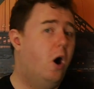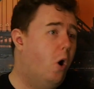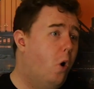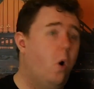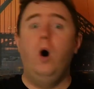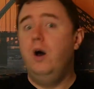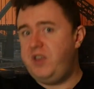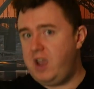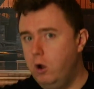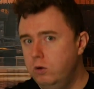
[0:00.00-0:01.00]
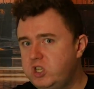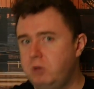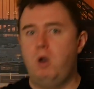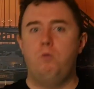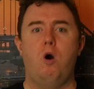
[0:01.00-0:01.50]
or The
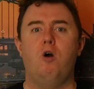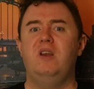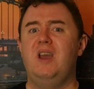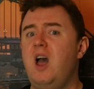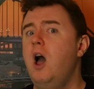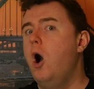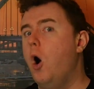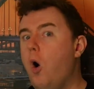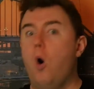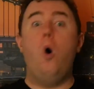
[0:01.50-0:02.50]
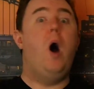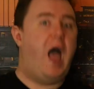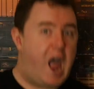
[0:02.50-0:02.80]
Ultimate Warrior, or